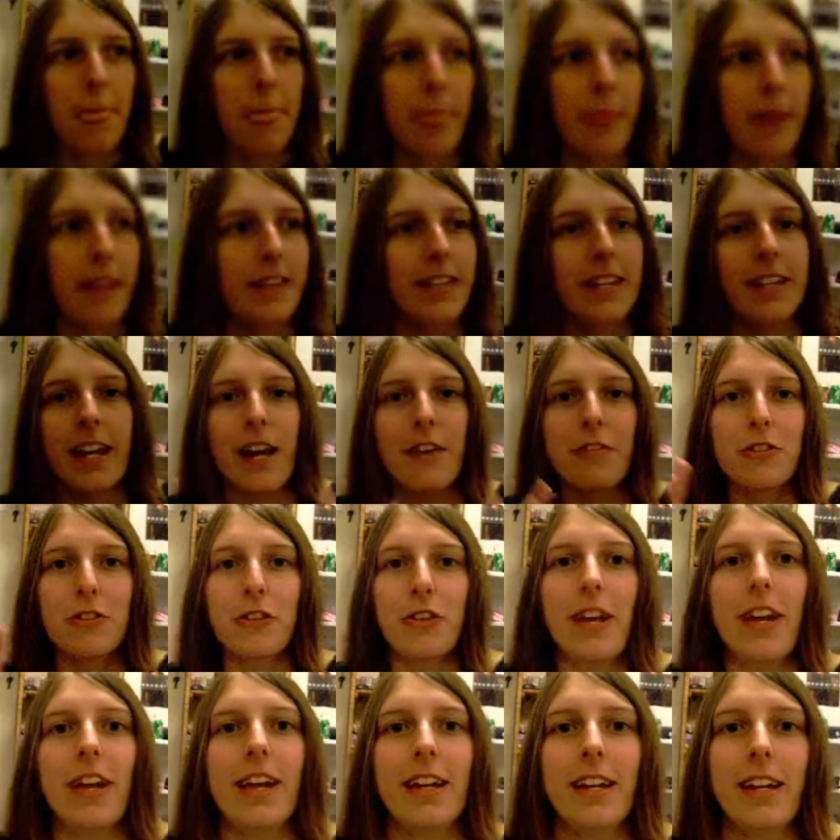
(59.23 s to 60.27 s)
And then after
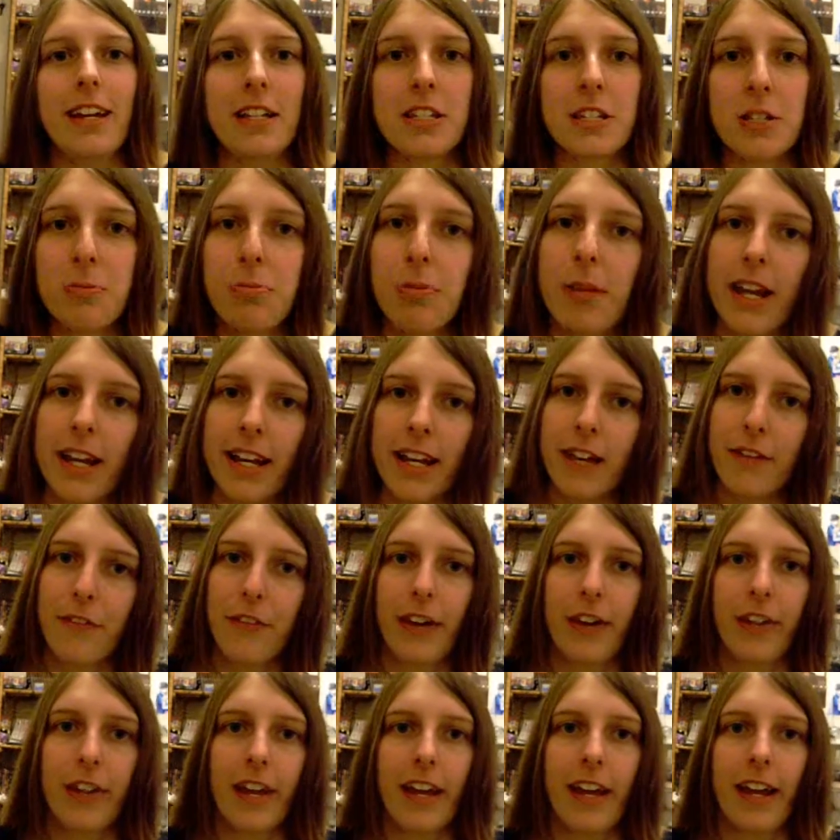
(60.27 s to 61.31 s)
they explain
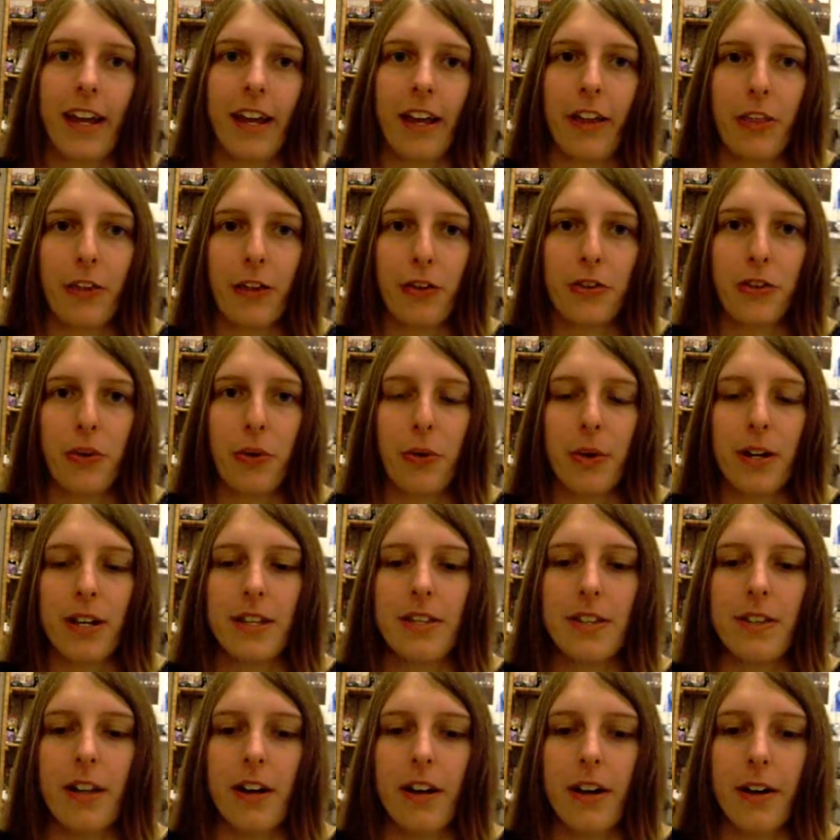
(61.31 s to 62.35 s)
everything, there's always
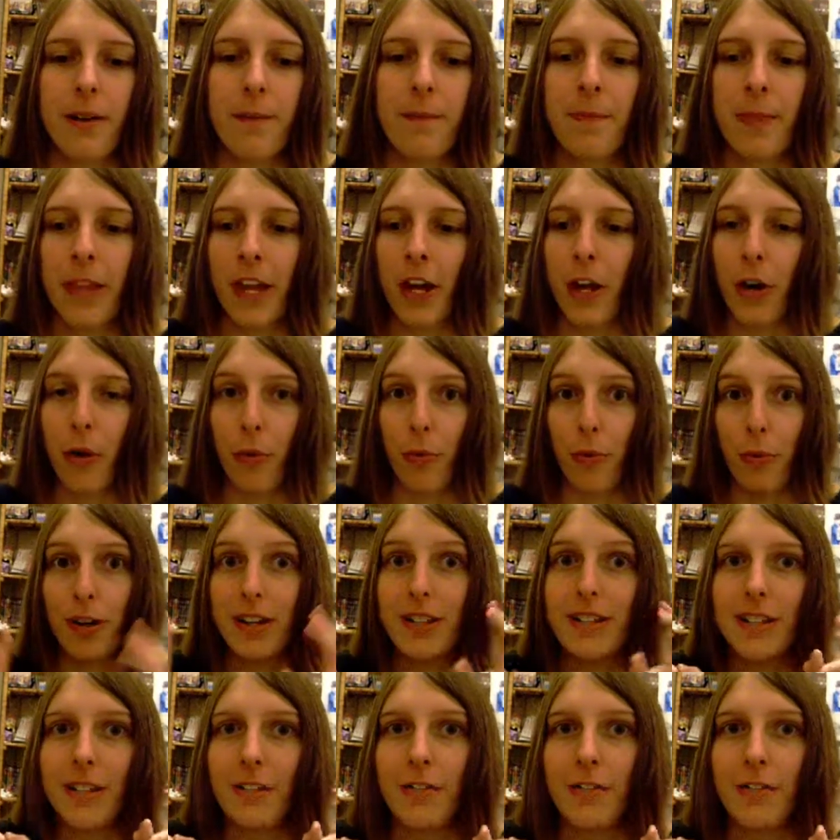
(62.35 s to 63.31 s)
the risk